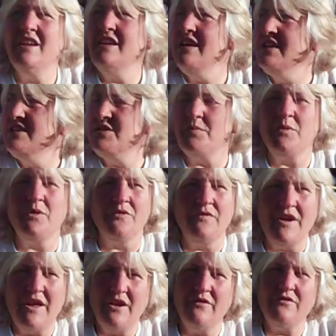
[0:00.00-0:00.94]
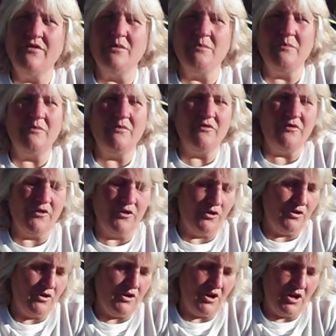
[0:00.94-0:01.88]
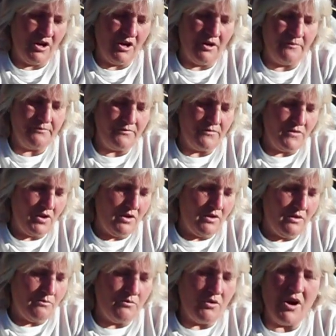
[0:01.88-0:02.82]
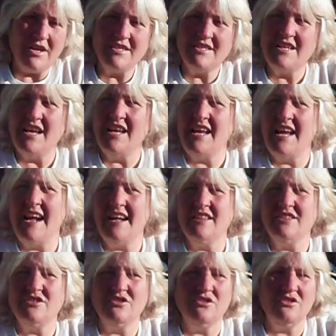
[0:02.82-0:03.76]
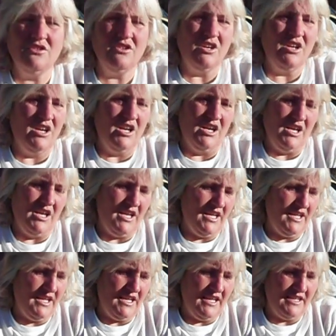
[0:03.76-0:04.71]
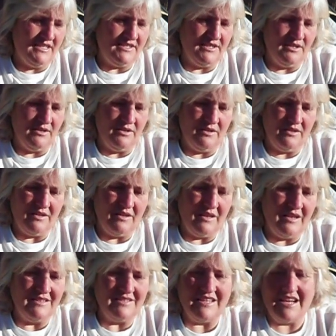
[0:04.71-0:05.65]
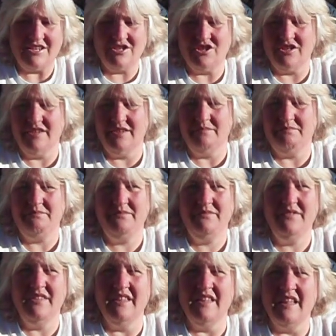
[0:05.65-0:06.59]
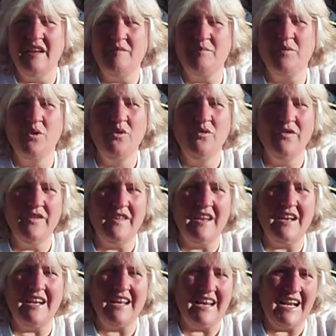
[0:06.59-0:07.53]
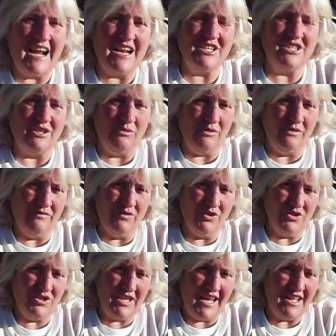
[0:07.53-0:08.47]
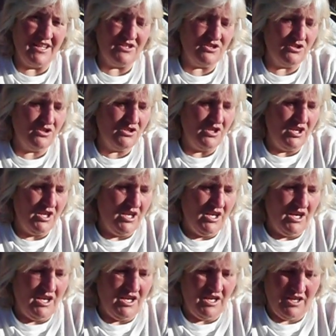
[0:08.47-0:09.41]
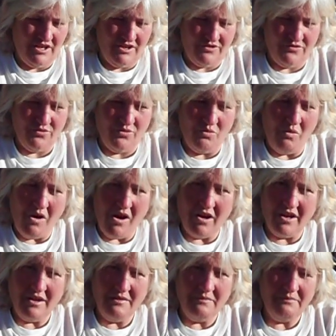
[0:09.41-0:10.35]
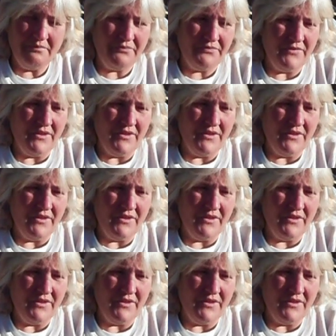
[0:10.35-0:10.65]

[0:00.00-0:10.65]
is a preventive for prostate cancer. It's actually, they've proven that it can actually reverse cancer through walking.